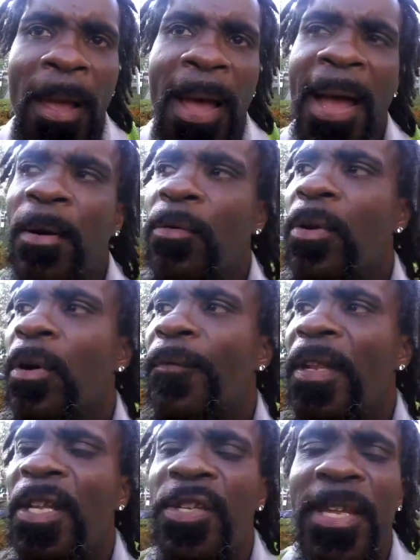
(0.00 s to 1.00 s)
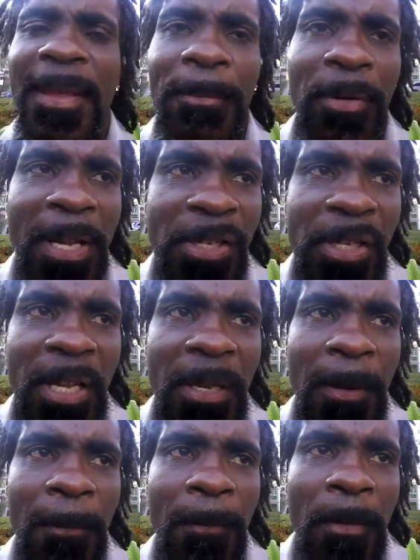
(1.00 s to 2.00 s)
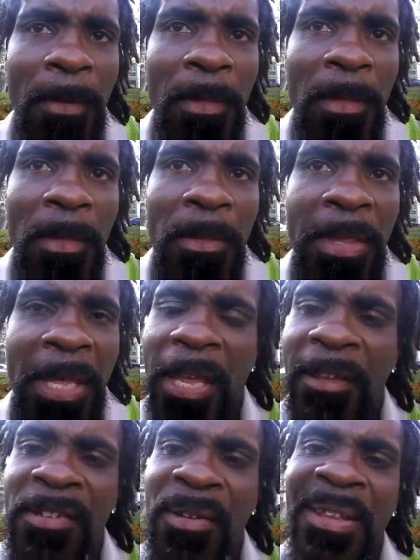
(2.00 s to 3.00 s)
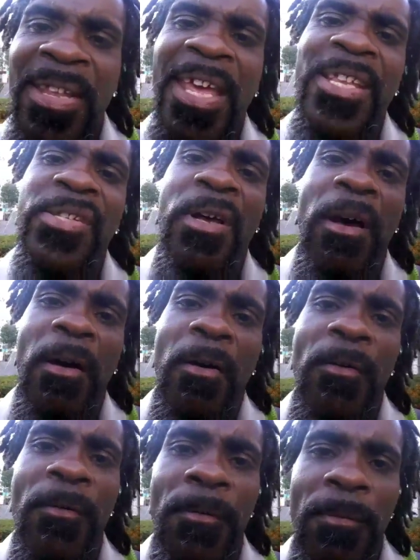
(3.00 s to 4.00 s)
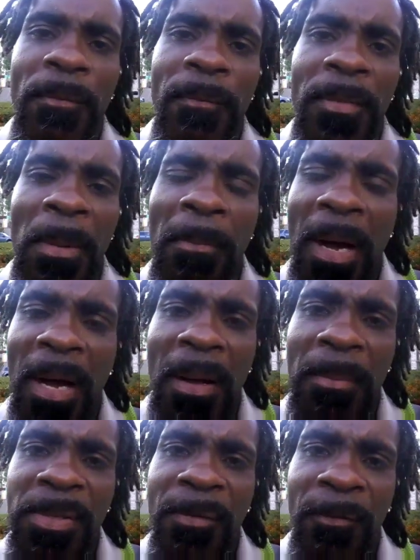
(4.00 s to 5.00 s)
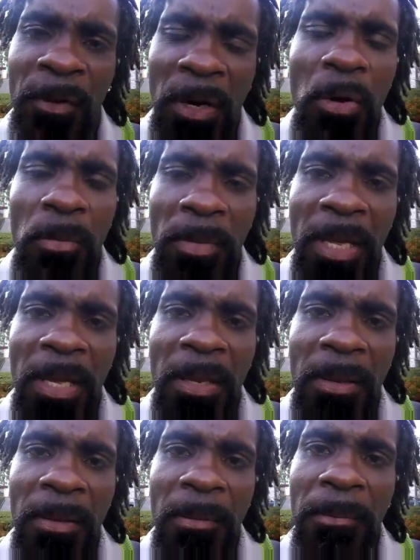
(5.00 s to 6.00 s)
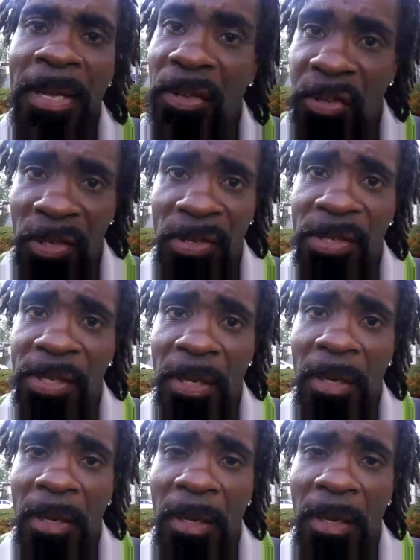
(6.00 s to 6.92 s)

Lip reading: I don't know of any sitting president that has called the moms of grown men bitches.